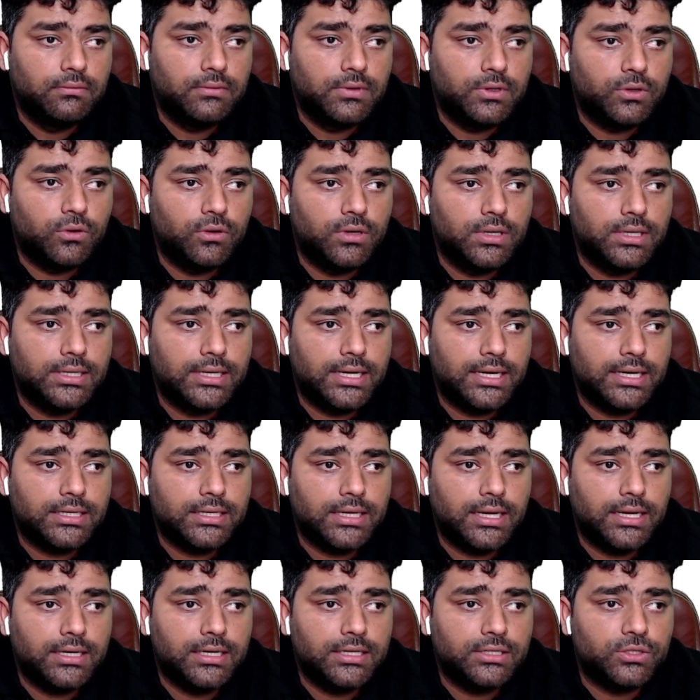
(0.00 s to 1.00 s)
We call
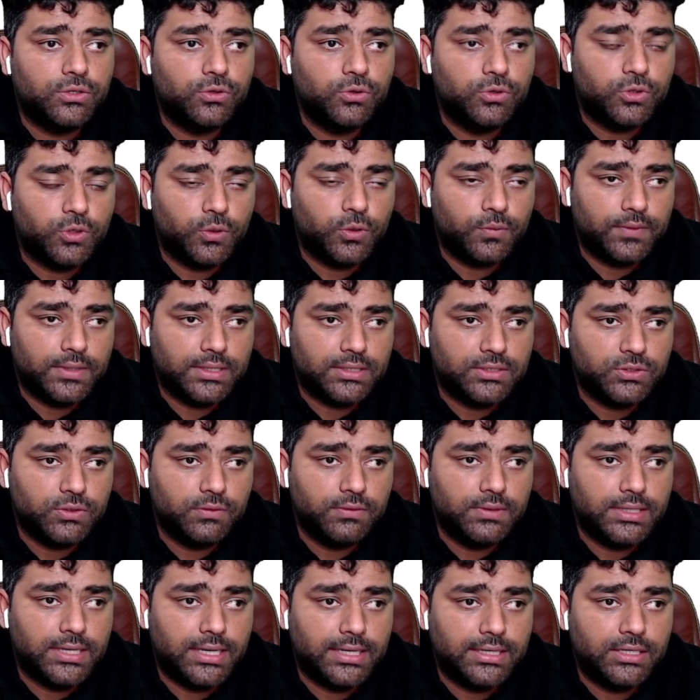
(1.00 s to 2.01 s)
that nth root of x. So
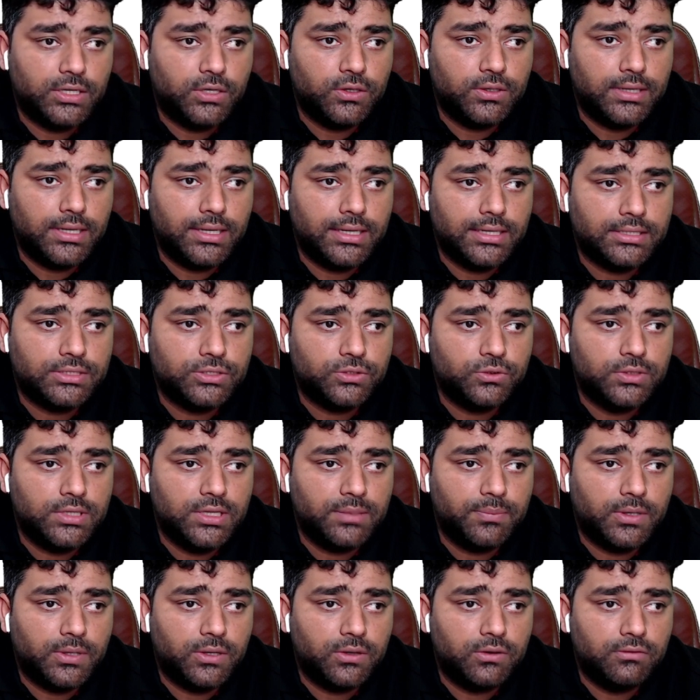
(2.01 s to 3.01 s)
we write down x to
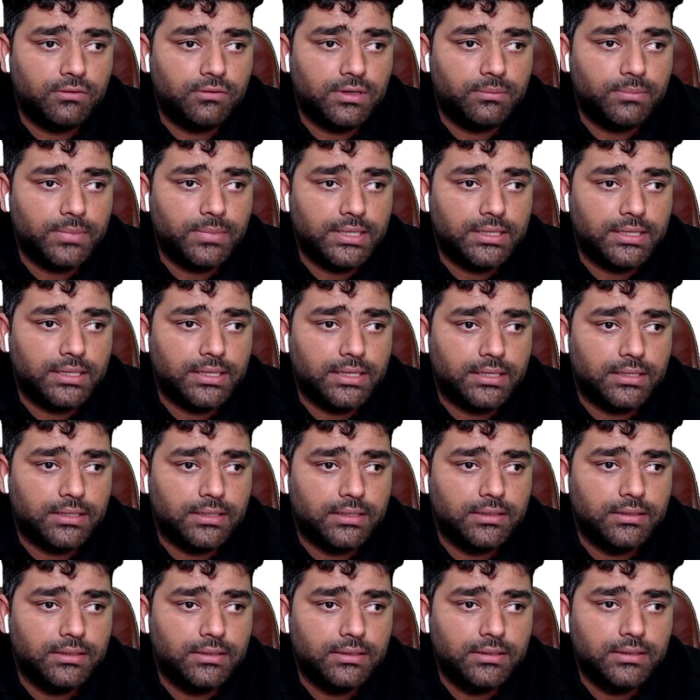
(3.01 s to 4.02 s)
the power 1 by n.
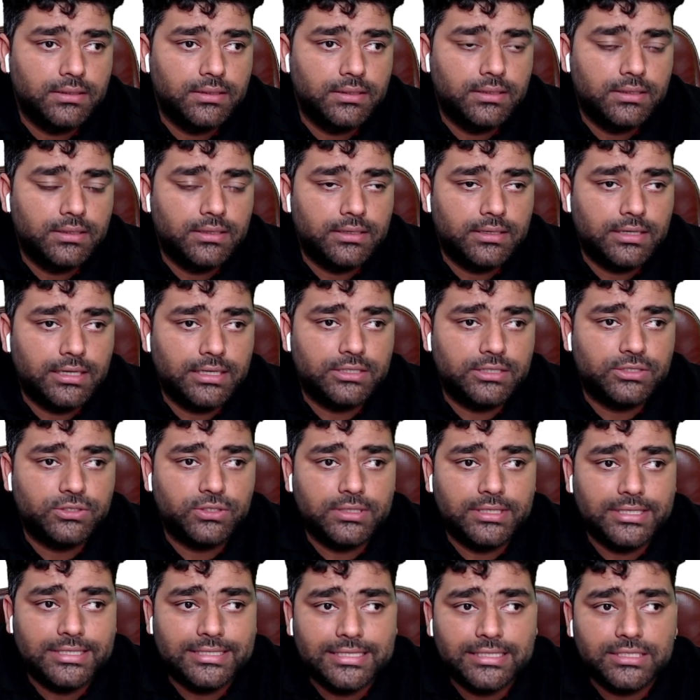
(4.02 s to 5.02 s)
Right, so
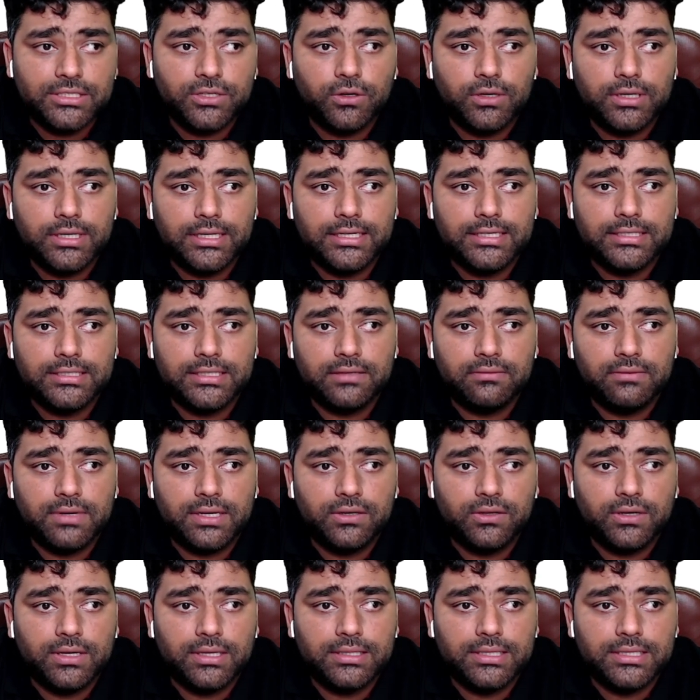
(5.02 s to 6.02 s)
this is the only reason when
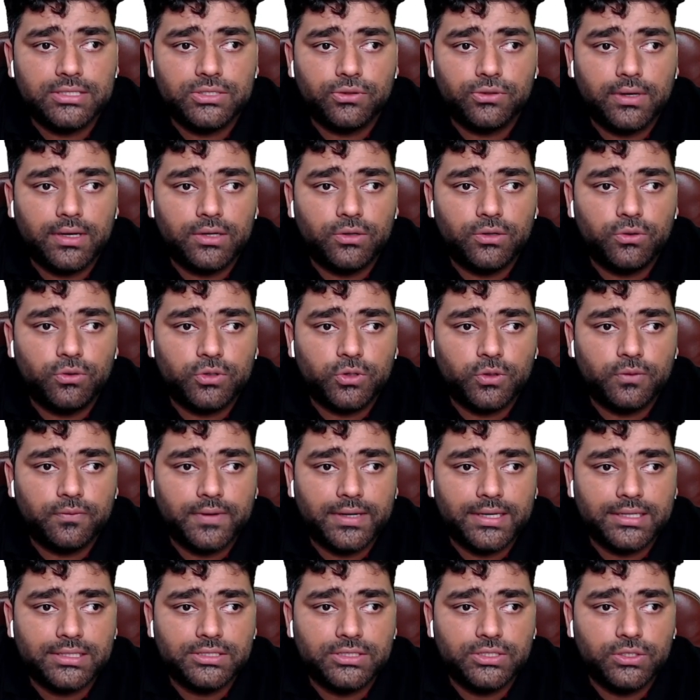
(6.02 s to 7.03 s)
you have the square root of
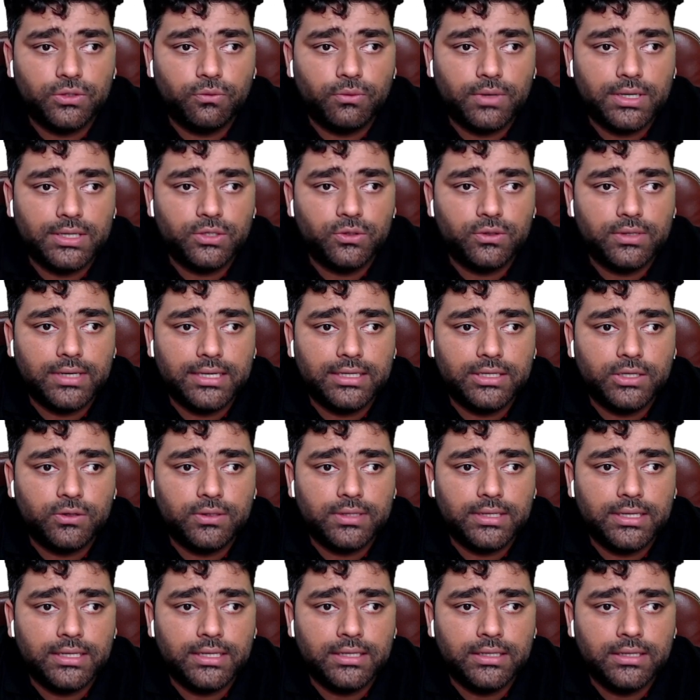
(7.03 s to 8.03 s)
x, what do you write
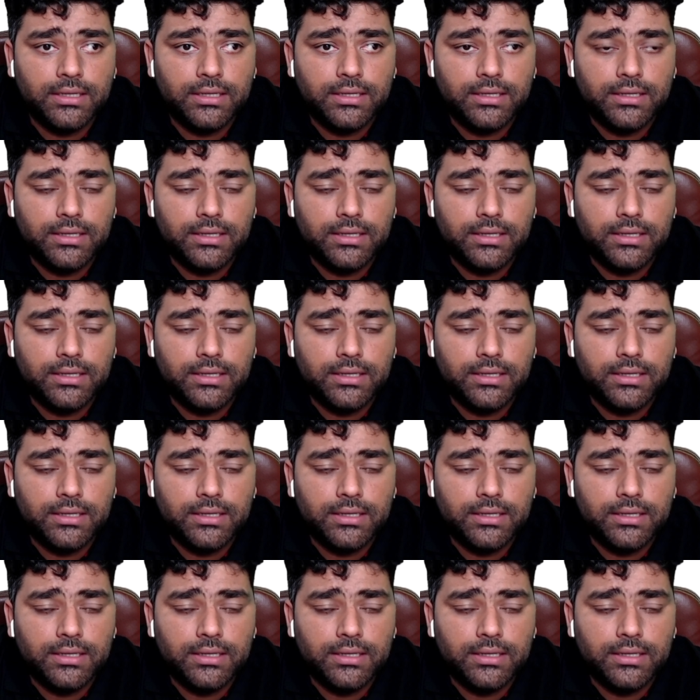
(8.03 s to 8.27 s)
down, that